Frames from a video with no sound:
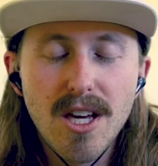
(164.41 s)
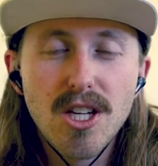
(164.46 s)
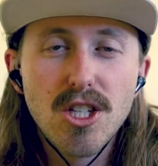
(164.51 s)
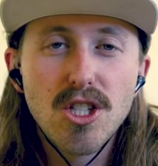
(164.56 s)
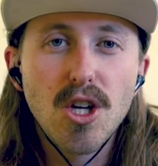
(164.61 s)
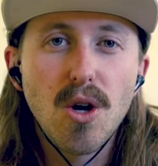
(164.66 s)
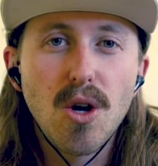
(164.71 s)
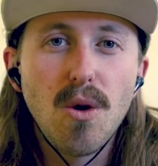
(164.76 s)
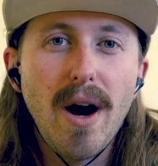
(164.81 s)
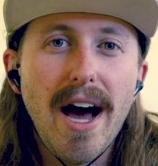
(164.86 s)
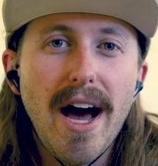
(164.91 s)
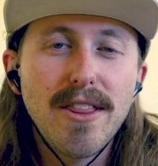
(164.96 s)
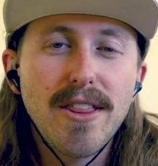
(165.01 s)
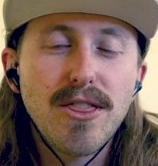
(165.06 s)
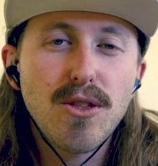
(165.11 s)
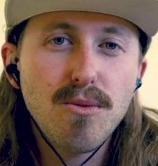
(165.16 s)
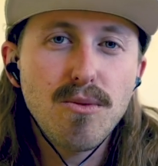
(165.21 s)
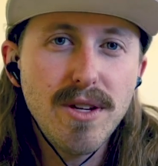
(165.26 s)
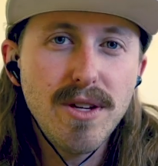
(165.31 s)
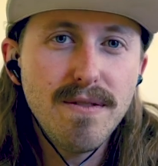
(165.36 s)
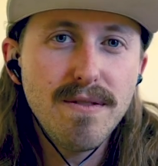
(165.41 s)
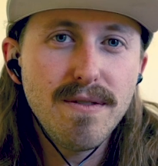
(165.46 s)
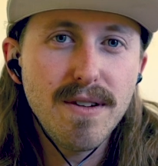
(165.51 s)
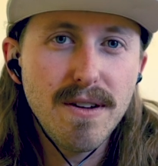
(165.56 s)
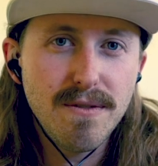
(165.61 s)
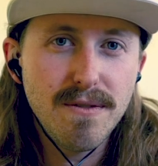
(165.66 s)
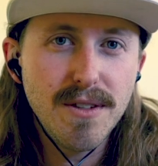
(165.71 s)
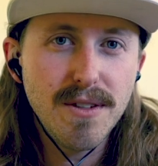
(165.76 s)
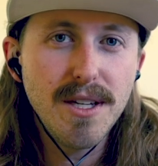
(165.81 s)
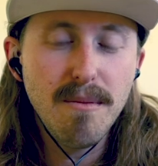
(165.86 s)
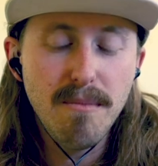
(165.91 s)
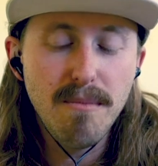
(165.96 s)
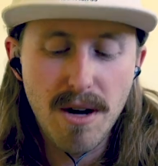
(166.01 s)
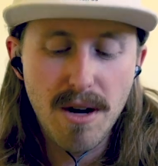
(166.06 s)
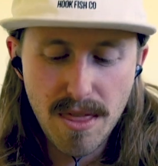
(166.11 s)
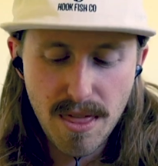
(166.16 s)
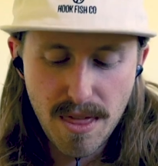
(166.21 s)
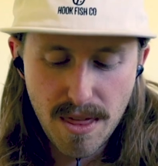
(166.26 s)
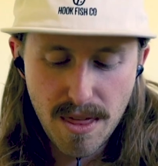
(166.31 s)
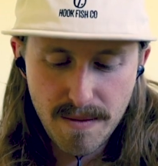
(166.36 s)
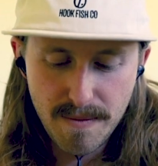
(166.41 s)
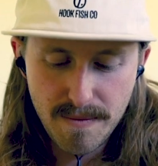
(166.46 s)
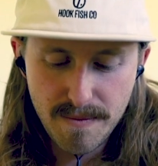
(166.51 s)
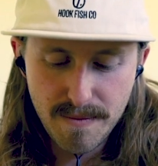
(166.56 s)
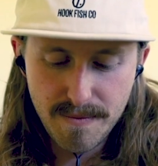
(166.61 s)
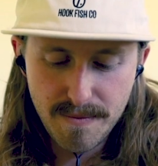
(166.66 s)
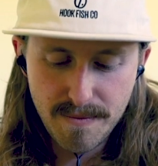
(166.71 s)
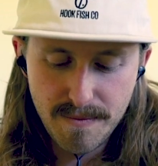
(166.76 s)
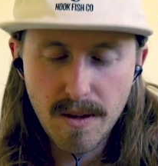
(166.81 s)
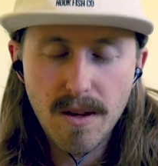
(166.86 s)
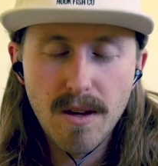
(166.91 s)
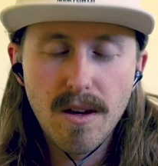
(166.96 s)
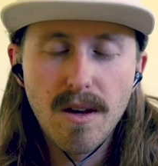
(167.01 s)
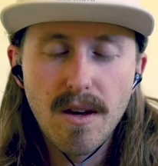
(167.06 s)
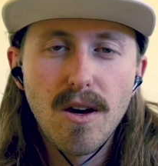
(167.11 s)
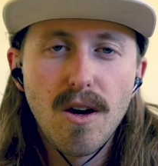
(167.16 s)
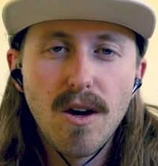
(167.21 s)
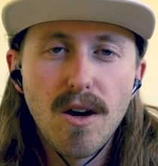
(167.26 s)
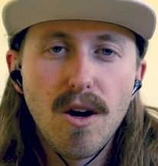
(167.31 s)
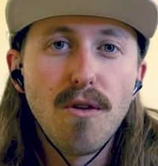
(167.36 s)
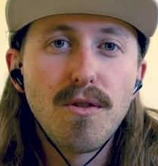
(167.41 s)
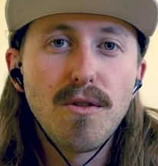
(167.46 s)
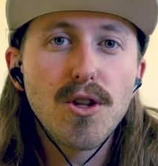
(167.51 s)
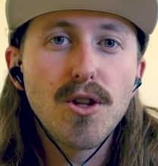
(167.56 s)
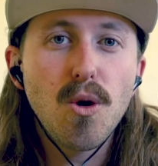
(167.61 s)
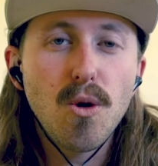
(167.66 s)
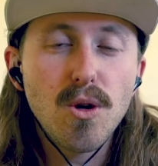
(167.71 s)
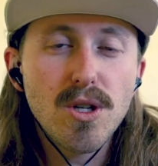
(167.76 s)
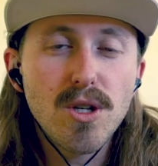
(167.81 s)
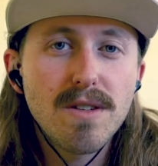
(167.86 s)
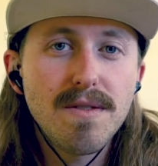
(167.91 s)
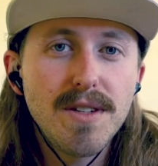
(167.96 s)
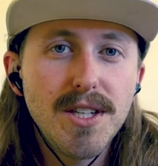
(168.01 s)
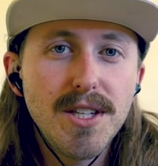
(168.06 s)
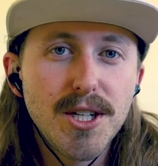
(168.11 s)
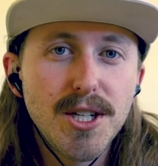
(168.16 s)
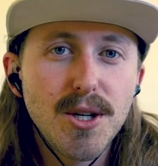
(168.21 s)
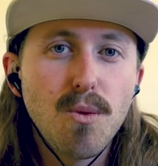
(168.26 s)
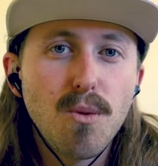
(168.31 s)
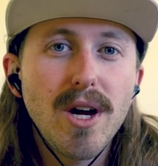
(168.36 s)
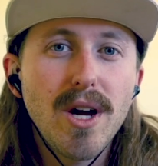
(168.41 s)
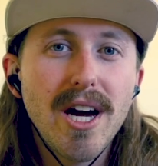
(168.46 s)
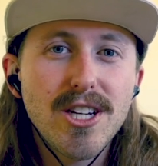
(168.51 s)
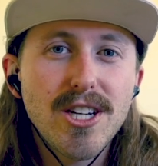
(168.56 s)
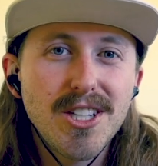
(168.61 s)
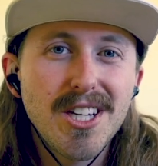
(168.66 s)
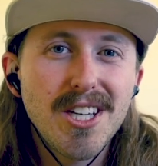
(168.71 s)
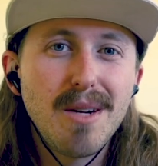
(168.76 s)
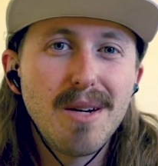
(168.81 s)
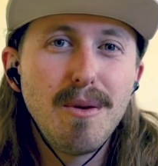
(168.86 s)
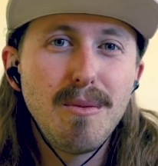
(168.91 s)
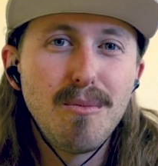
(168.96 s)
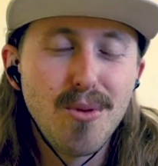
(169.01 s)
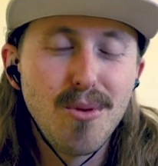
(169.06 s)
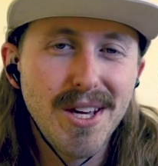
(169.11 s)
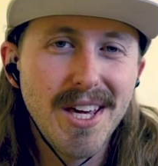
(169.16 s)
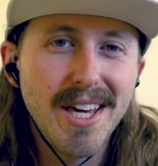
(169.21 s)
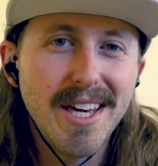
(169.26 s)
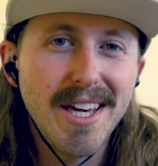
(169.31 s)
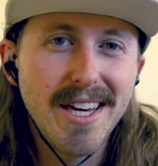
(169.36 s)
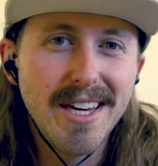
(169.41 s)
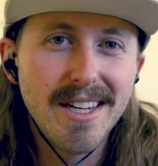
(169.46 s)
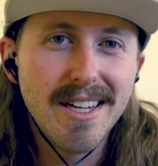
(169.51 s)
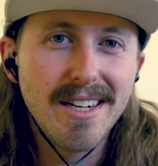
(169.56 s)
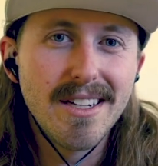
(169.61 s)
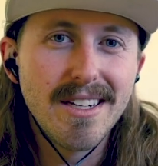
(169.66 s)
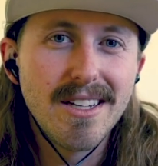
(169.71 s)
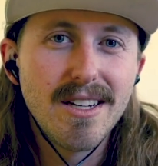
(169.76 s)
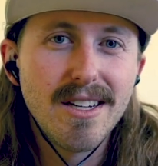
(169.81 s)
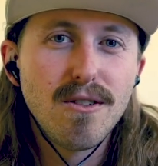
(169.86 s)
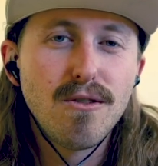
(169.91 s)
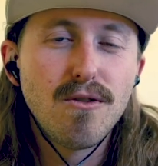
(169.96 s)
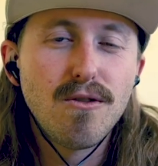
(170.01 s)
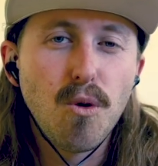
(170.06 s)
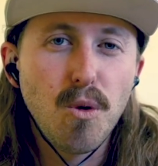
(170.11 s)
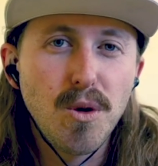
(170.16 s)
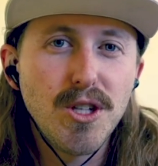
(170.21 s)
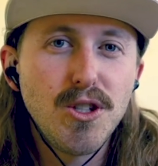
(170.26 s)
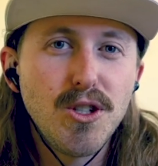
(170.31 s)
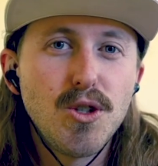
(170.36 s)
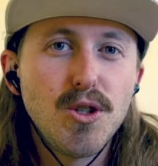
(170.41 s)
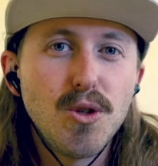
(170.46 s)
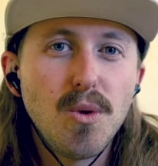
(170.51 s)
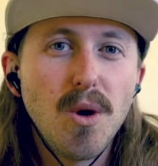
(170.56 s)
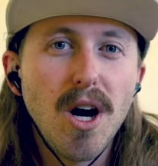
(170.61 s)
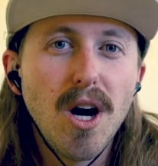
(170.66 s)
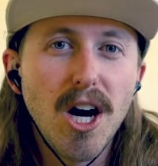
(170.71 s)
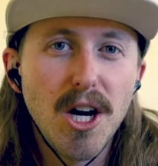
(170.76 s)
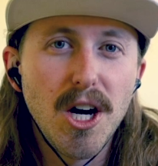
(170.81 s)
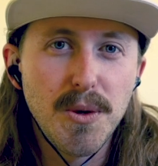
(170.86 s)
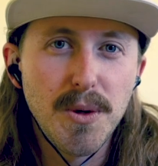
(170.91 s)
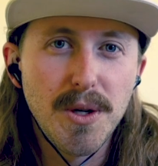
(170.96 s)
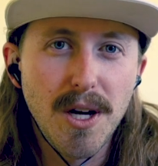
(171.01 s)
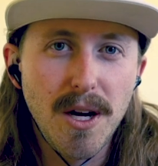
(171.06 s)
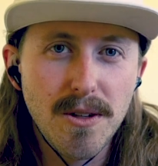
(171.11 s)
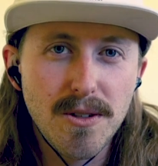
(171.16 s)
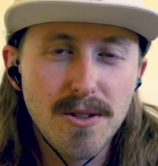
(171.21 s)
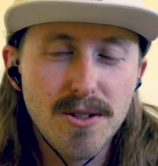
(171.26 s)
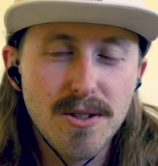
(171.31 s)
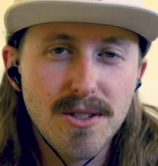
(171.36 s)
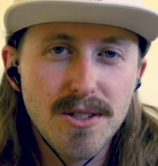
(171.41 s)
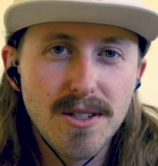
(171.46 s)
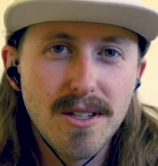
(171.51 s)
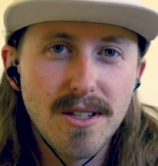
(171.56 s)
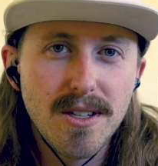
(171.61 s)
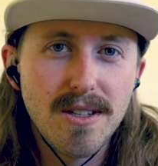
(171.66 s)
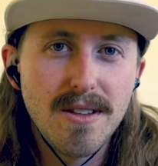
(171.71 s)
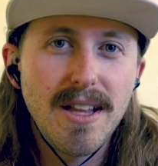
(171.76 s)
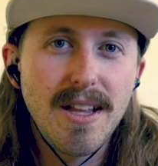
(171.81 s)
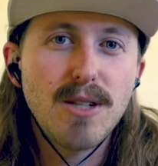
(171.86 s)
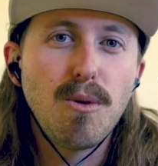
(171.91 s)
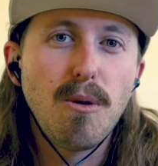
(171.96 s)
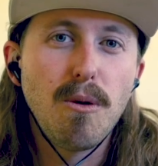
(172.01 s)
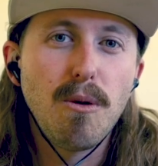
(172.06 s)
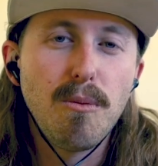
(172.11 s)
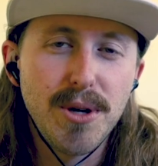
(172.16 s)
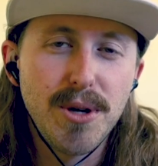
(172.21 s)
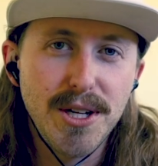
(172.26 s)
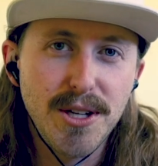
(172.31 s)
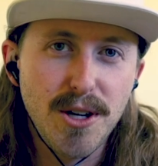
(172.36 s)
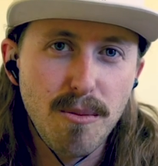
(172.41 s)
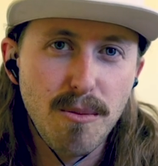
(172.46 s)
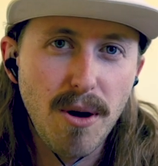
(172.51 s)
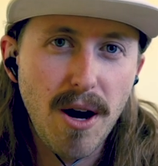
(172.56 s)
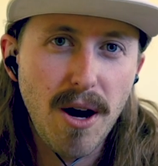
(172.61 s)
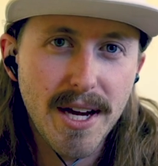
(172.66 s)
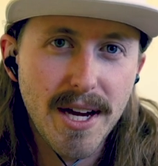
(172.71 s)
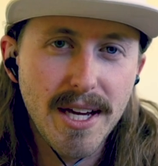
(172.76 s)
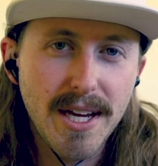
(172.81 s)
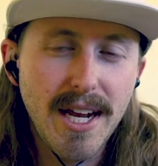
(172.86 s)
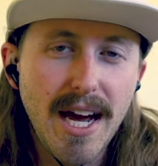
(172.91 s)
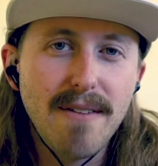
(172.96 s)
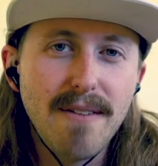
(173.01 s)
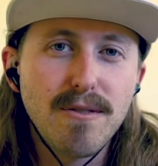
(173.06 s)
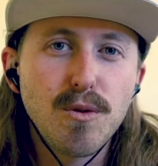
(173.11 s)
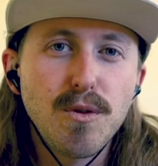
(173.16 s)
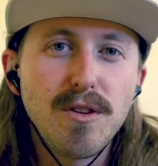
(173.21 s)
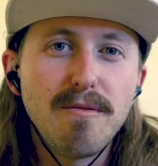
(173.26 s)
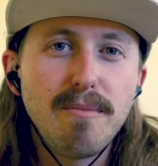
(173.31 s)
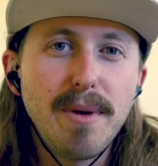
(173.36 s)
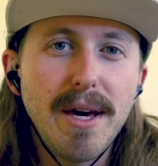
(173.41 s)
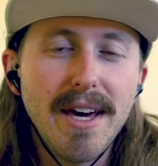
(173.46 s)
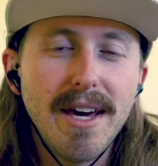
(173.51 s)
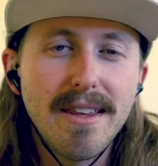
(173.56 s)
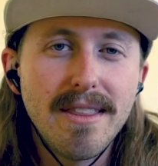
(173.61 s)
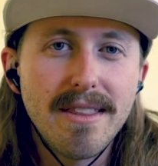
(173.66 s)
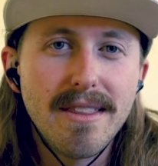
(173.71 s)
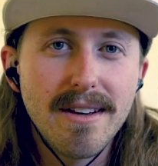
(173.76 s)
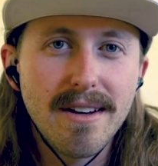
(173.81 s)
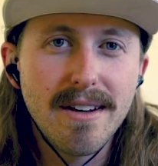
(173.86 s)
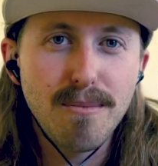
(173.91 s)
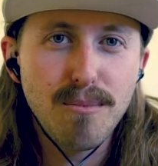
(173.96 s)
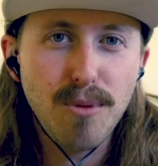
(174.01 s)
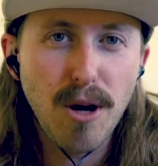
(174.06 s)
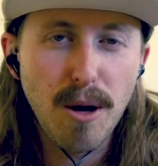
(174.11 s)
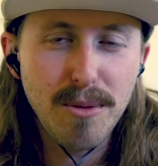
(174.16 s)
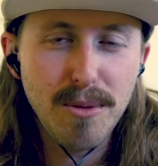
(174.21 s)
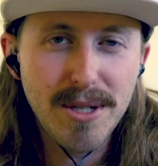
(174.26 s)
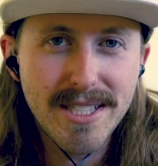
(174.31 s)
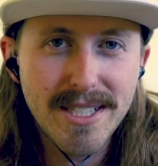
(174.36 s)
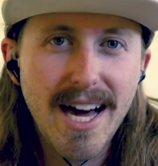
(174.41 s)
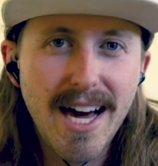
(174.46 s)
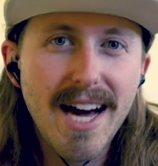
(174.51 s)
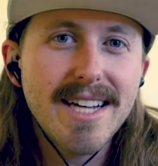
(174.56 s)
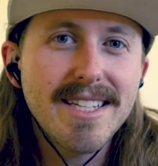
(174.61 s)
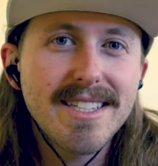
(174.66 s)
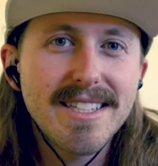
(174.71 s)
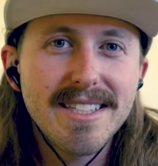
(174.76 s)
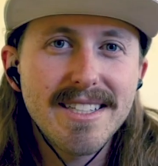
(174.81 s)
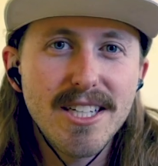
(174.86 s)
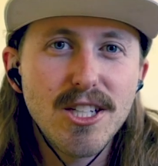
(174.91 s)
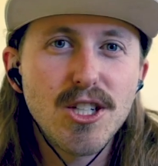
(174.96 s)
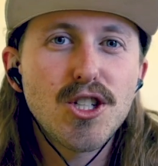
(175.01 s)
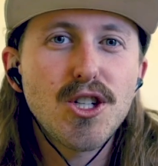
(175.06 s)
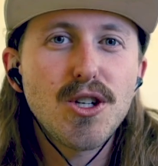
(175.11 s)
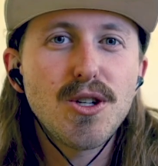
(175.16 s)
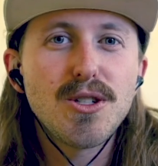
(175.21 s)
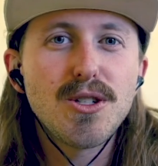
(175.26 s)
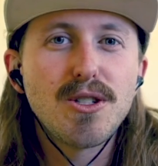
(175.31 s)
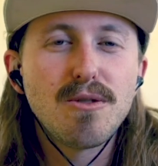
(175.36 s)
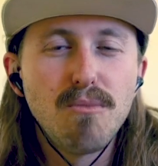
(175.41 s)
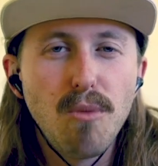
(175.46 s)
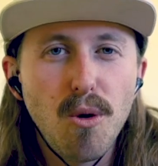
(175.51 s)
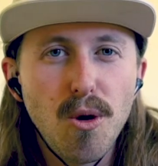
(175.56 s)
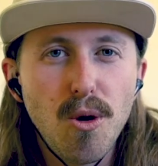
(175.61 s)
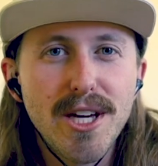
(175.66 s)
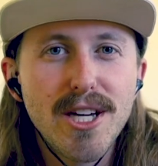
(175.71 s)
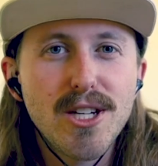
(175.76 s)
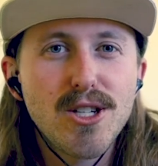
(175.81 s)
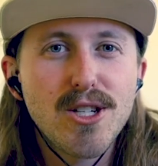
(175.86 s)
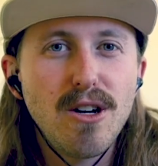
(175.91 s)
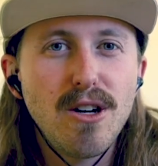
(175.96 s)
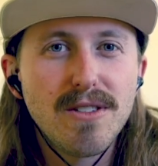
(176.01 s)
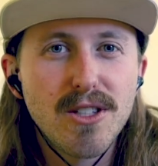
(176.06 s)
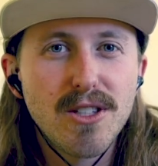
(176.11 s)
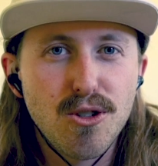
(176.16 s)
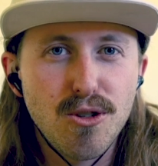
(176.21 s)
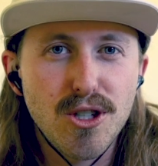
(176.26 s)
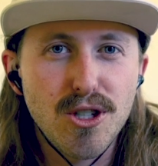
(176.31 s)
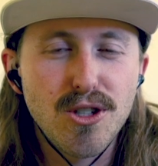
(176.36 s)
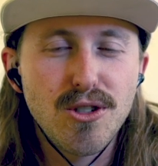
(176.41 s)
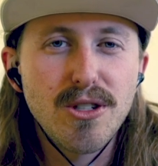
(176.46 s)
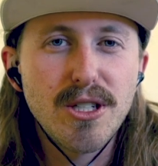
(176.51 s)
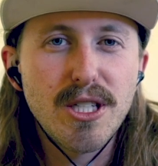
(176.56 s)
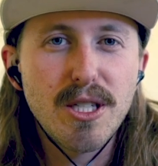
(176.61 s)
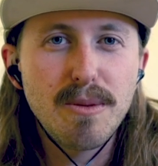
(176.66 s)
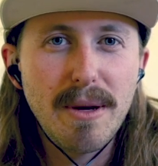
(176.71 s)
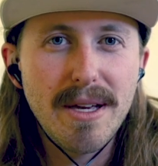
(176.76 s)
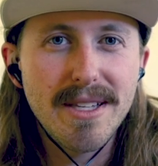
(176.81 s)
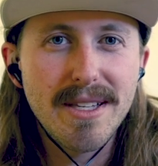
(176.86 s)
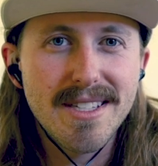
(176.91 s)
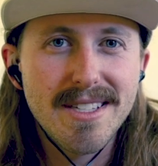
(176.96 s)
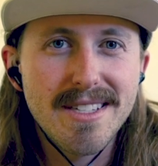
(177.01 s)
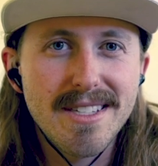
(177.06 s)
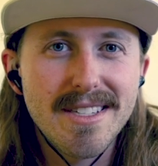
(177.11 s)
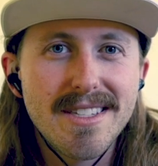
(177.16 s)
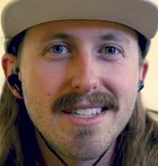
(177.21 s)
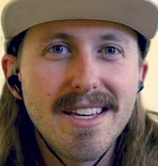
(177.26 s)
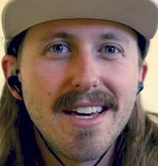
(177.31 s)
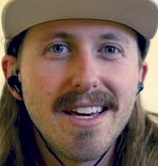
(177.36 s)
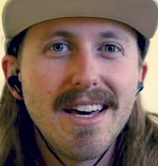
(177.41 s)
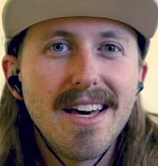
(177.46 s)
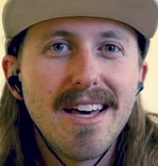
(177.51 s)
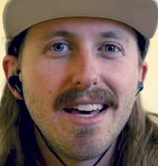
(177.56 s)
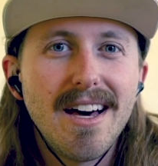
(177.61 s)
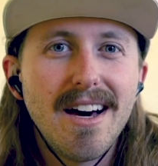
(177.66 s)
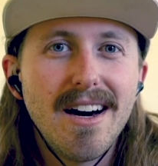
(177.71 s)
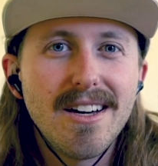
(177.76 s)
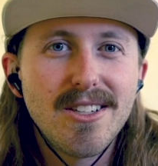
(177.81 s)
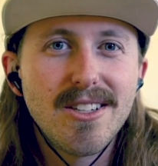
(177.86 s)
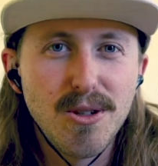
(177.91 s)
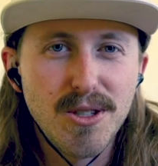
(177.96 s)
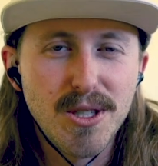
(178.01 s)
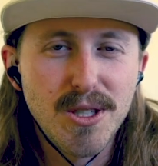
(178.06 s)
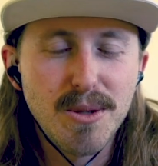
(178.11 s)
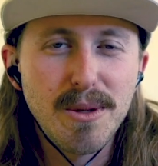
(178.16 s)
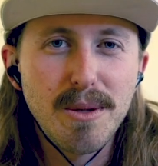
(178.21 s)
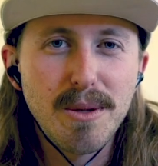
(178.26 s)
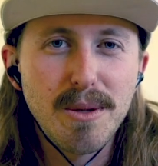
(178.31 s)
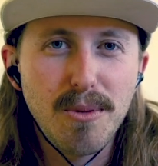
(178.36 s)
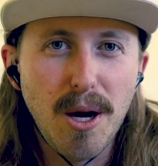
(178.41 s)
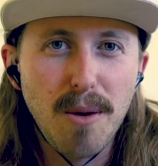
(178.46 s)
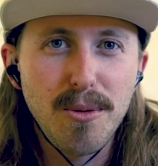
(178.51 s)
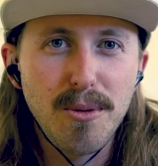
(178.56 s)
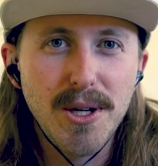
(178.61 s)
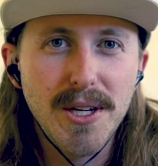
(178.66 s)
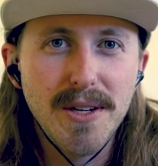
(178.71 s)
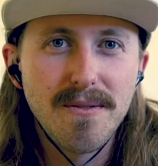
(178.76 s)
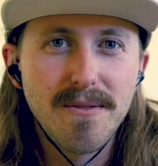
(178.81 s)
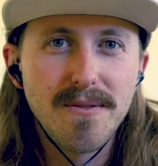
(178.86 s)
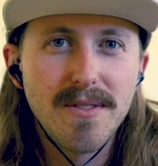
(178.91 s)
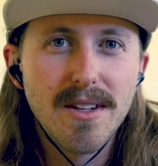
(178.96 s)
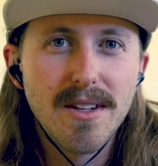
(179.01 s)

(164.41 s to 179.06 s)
So at $350 a month, over the course of a year, we're actually going to be bringing in $4,200. That's what we're putting in our pocket after we've paid the property taxes, insurance, mortgage, all of the traditional expenses associated with the property.